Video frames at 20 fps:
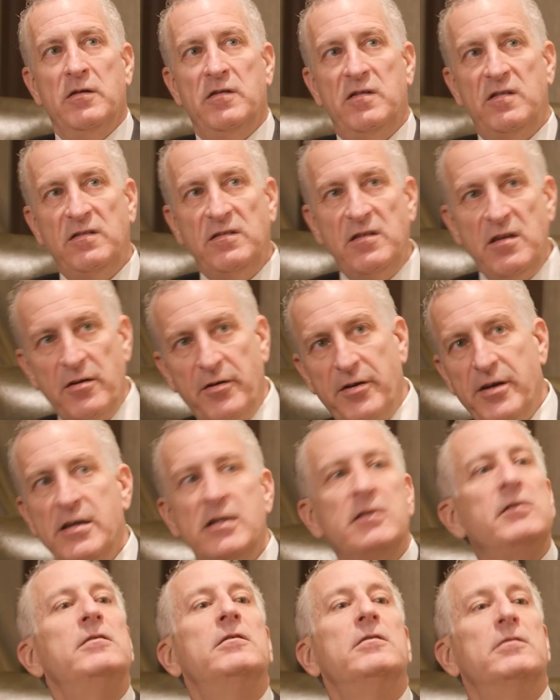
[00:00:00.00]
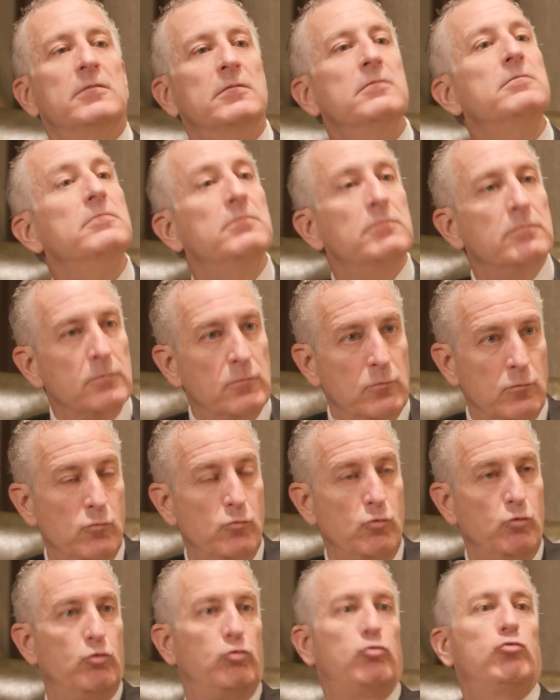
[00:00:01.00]
steering
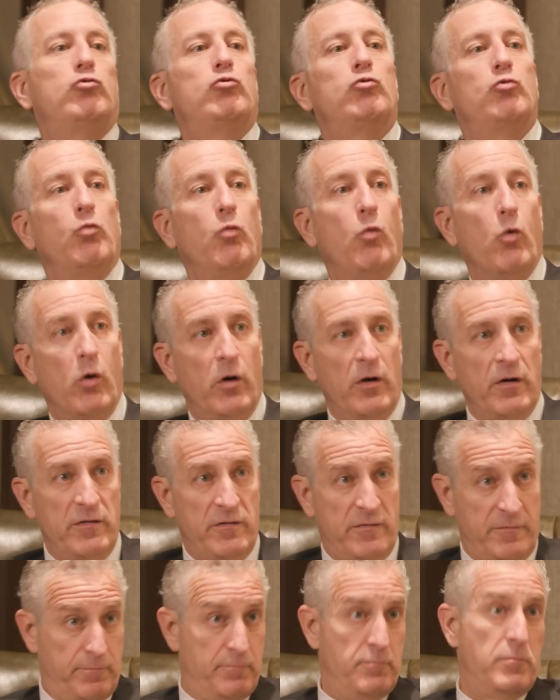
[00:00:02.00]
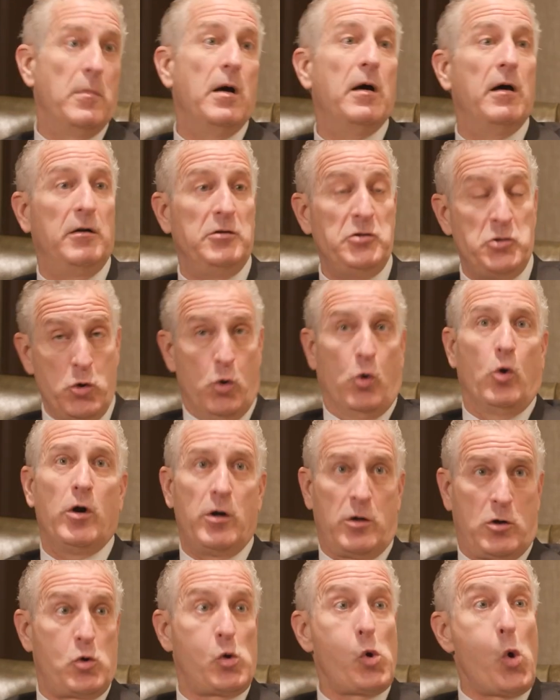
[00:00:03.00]
towards
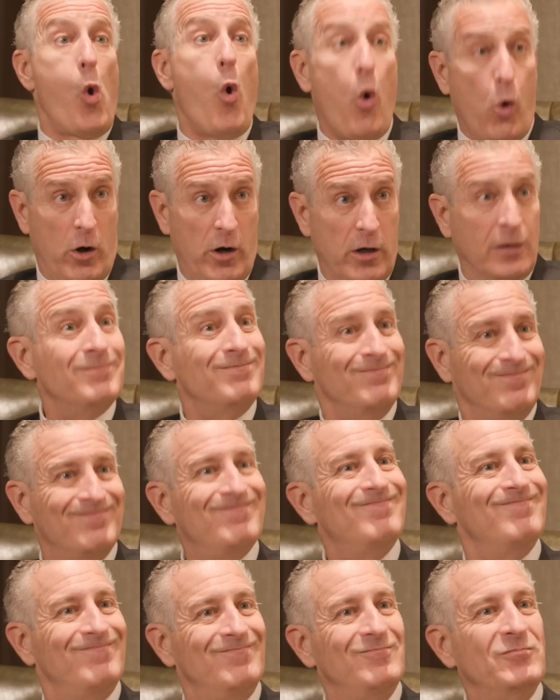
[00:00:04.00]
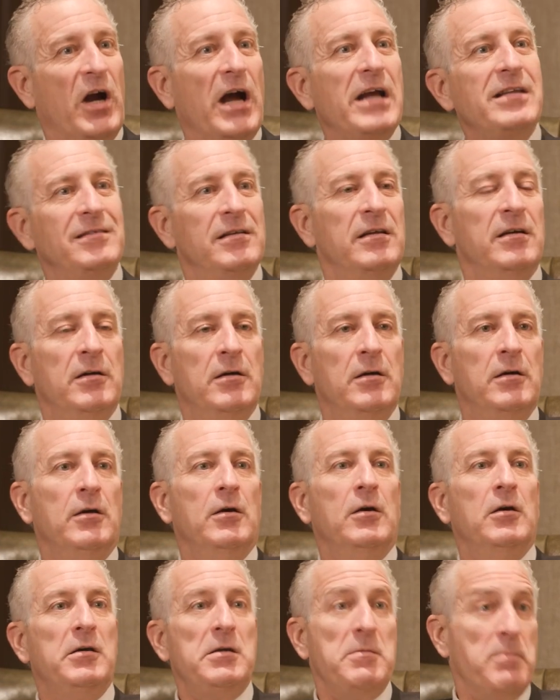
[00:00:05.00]
your core, right,
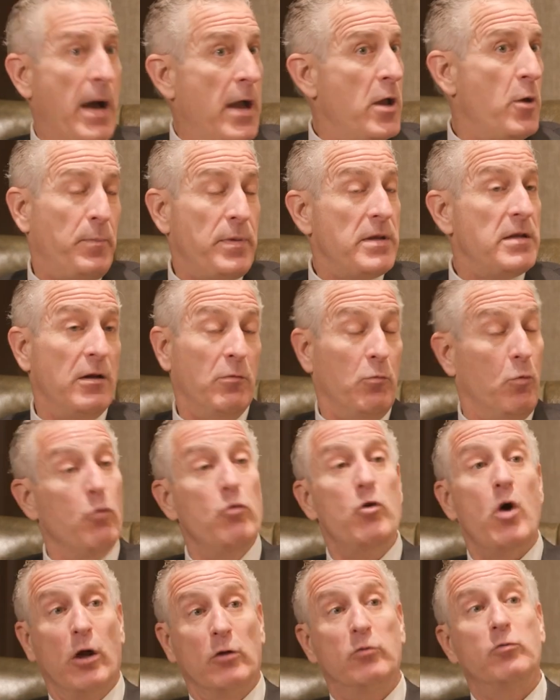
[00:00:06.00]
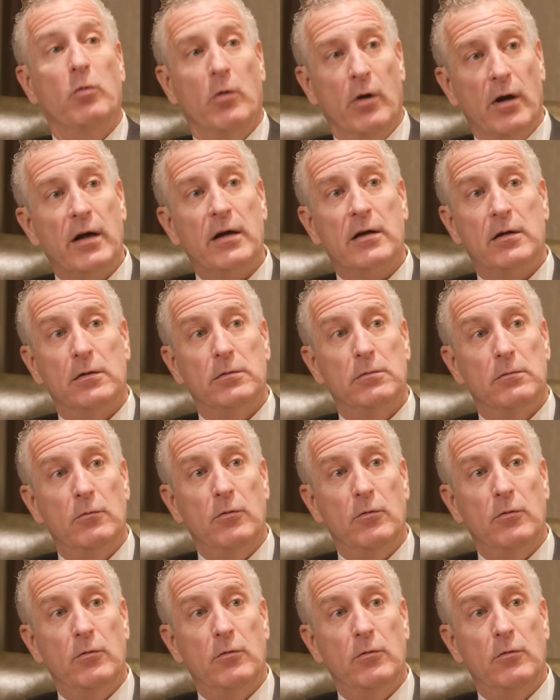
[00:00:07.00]
in my opinion, will not work,